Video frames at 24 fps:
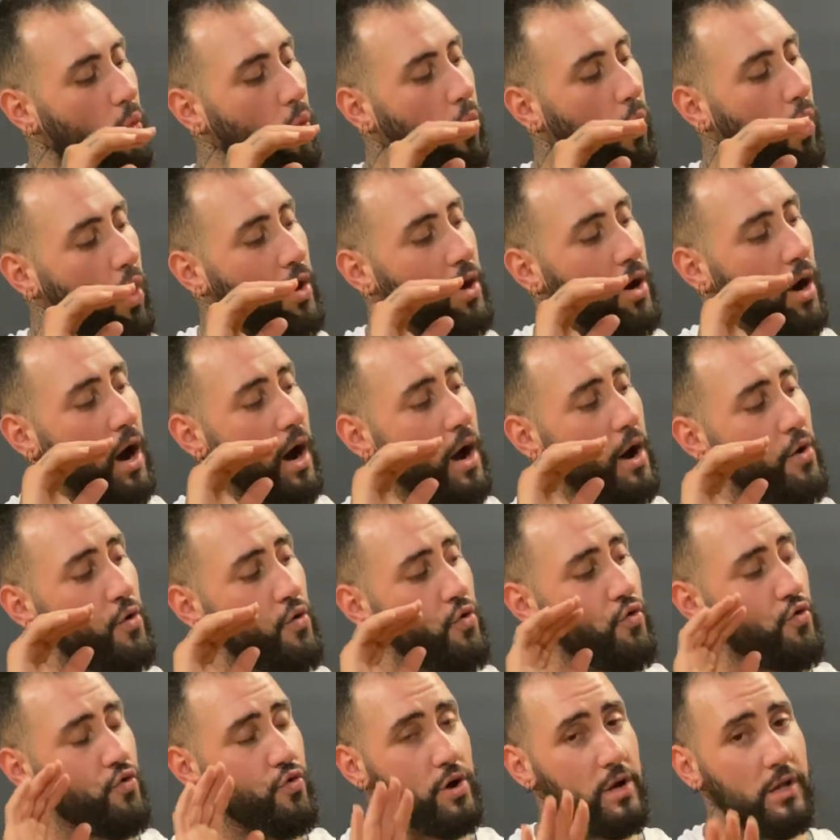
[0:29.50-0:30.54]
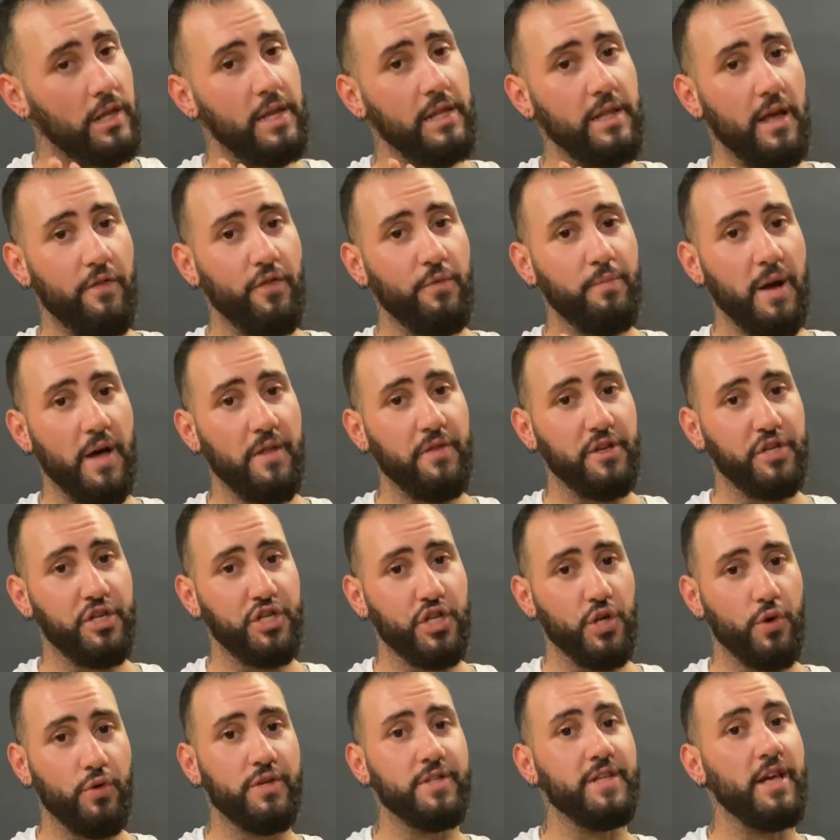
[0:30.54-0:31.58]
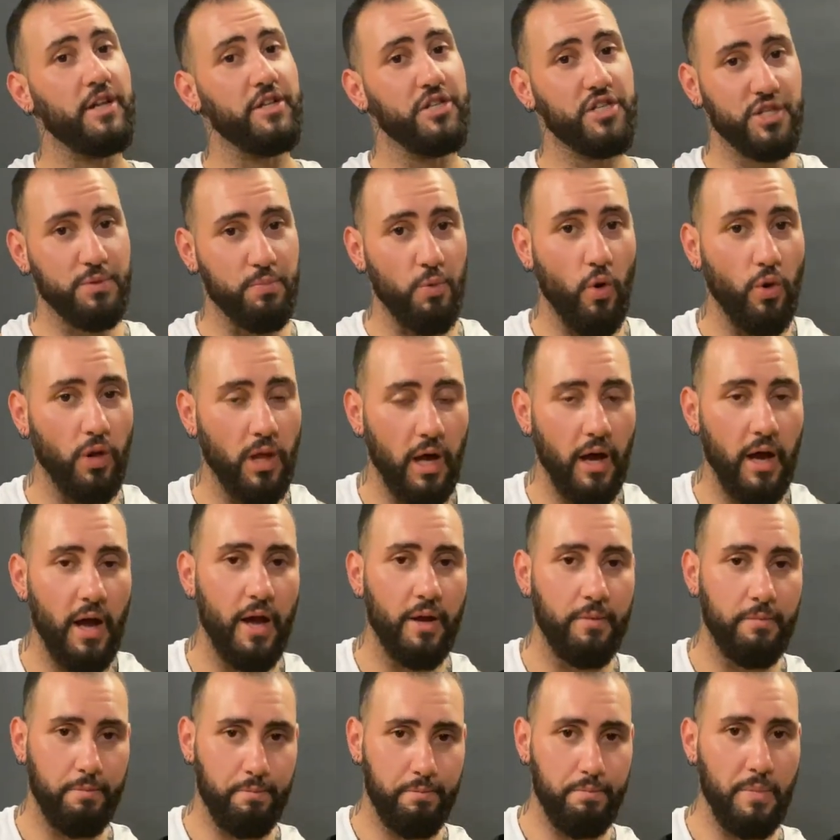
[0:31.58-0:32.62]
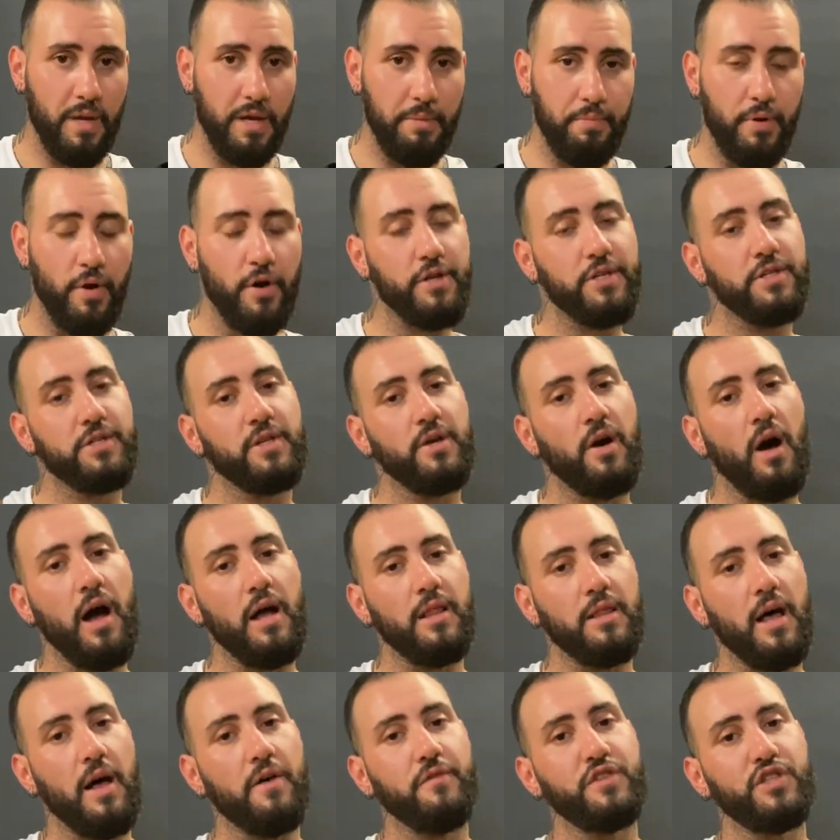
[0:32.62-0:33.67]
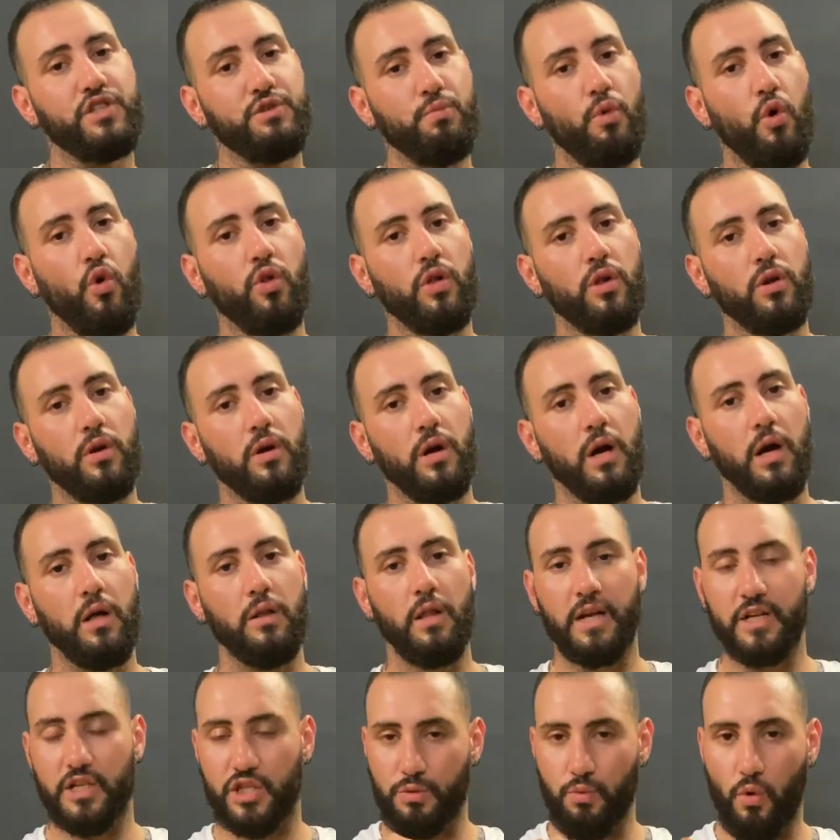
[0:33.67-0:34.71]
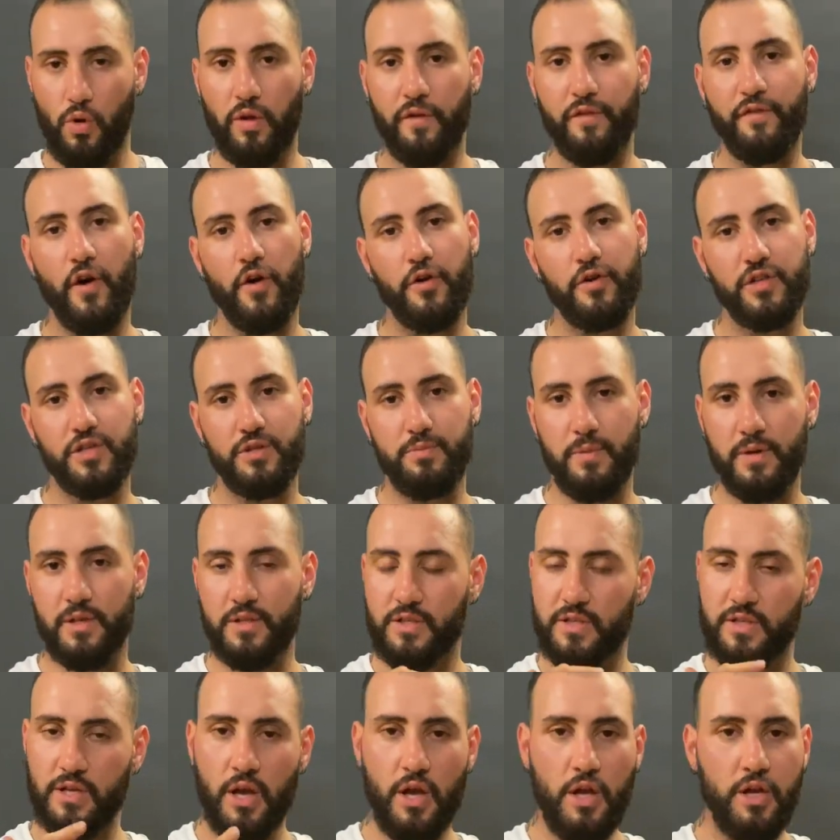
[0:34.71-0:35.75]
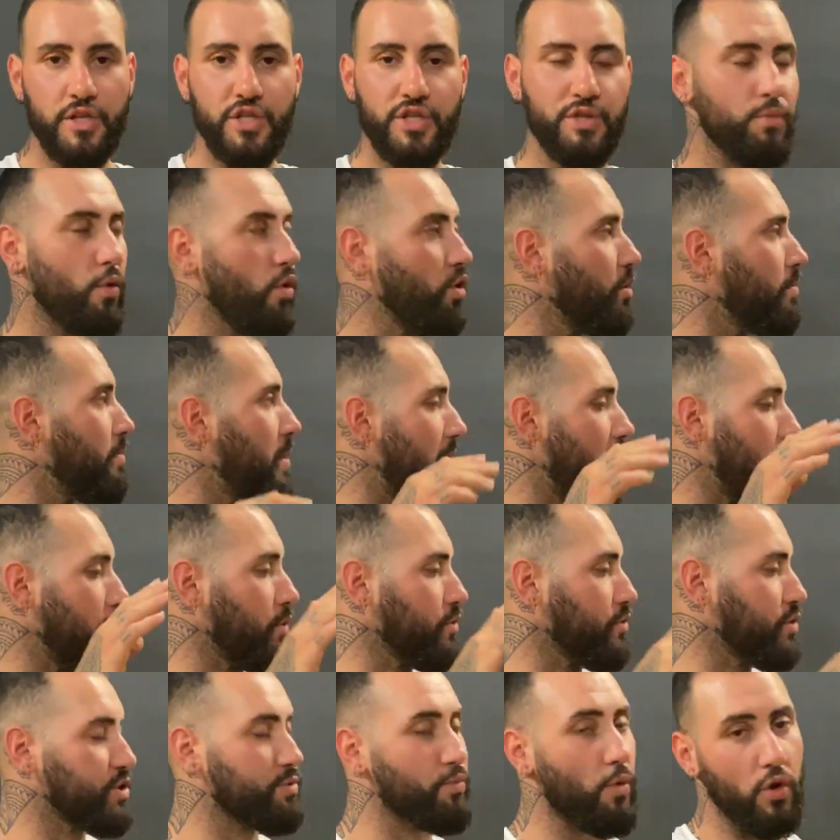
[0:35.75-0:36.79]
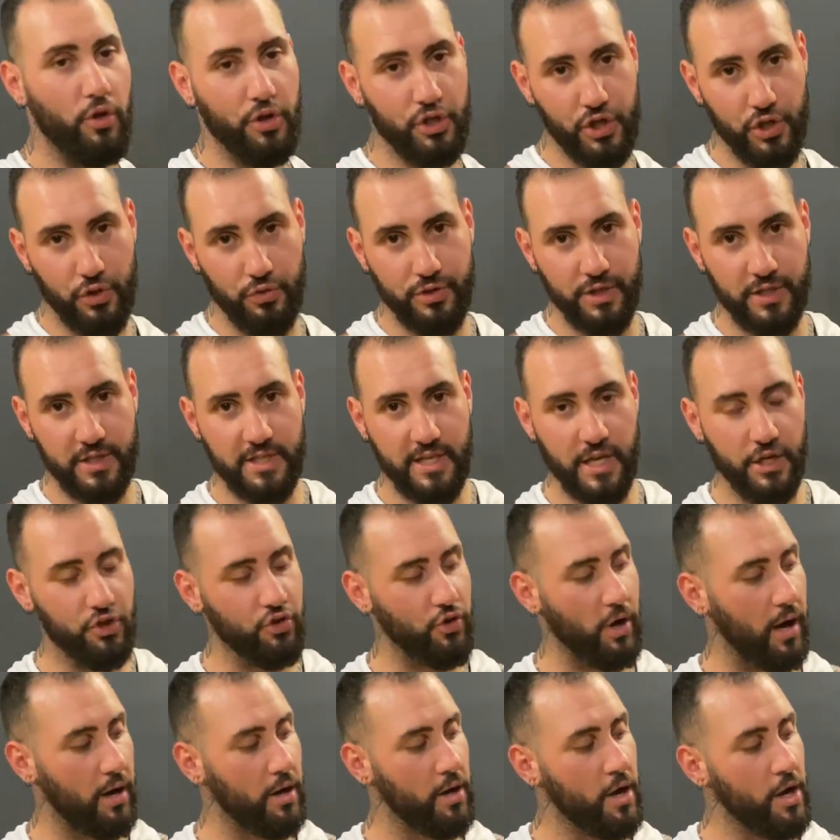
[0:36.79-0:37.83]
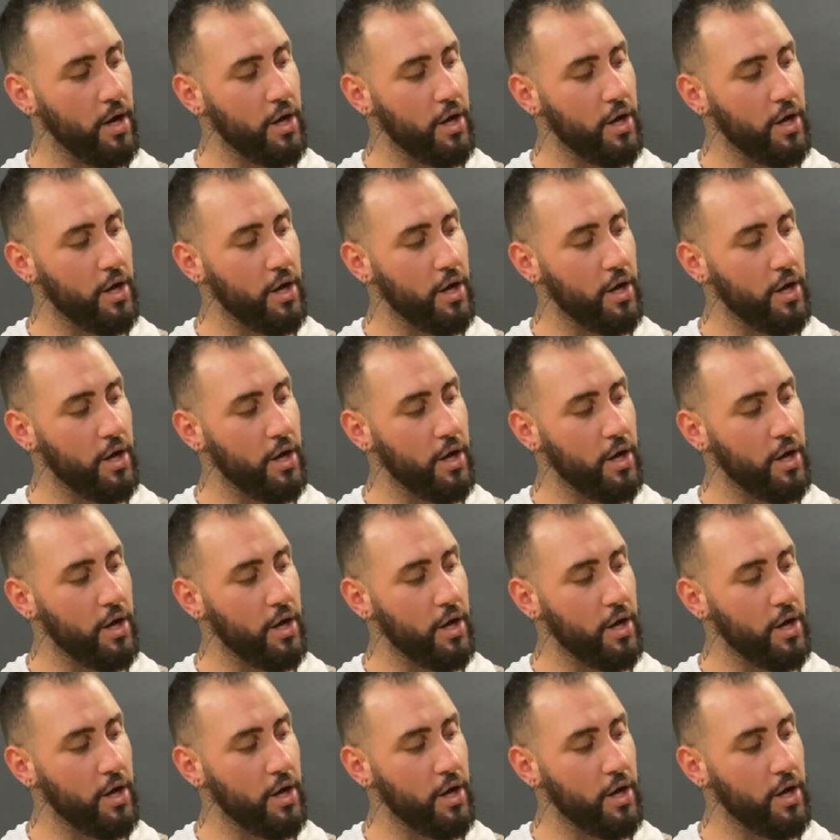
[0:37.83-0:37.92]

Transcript: what I really love about this shield is that it's smaller, and me personally, I love smaller, smaller focus mitts, smaller paddles, smaller shields, etc.